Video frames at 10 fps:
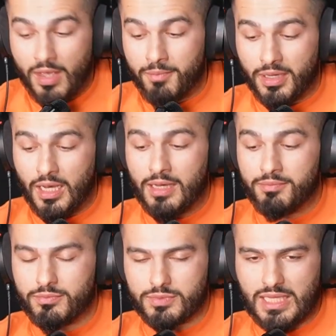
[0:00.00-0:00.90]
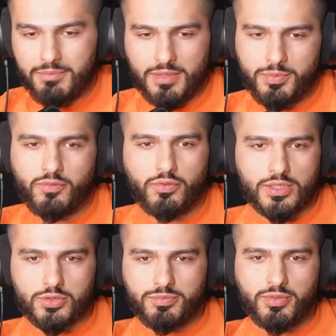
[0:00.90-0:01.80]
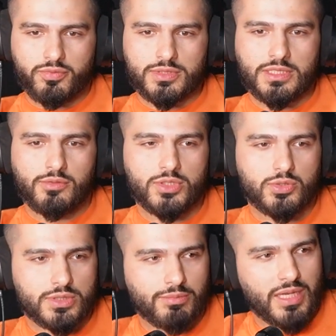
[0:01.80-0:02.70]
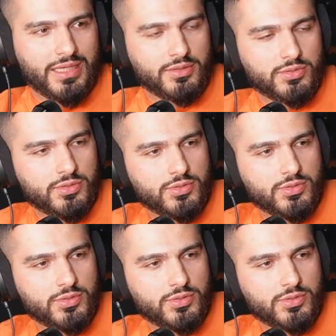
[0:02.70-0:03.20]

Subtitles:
But Zambia, beautiful country, beautiful scenery. Saw some lions.